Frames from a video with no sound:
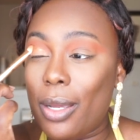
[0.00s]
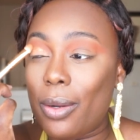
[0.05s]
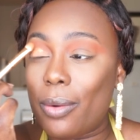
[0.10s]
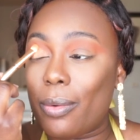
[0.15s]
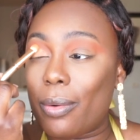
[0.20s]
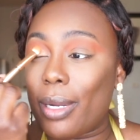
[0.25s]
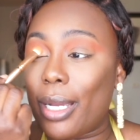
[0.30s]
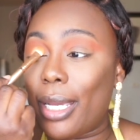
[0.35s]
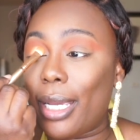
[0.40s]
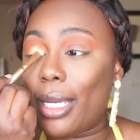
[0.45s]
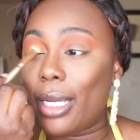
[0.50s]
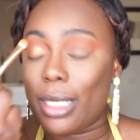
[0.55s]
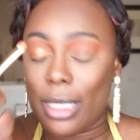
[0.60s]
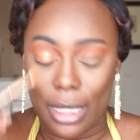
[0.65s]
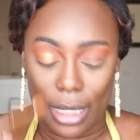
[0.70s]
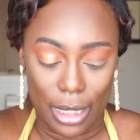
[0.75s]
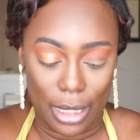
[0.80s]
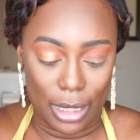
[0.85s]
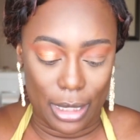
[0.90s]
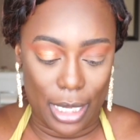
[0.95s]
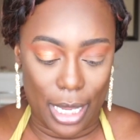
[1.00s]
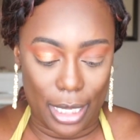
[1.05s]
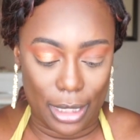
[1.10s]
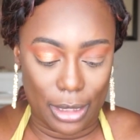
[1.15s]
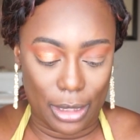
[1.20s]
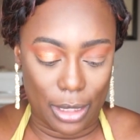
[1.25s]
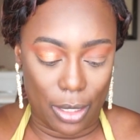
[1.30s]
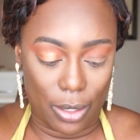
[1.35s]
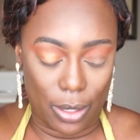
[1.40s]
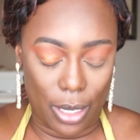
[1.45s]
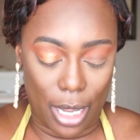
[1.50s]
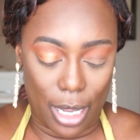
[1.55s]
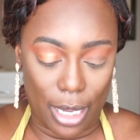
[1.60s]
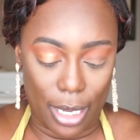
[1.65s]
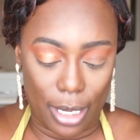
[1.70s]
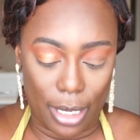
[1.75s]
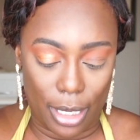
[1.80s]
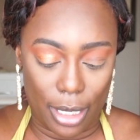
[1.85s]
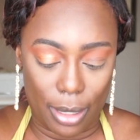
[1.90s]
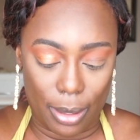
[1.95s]
right? Yeah, so
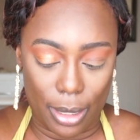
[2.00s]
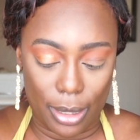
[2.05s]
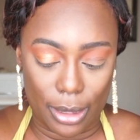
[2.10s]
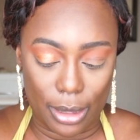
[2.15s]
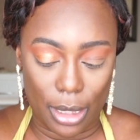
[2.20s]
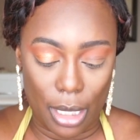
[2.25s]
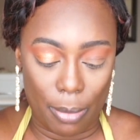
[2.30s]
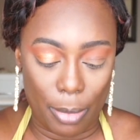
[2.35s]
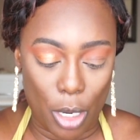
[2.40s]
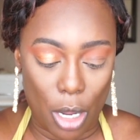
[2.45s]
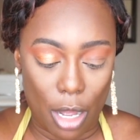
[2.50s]
it's coming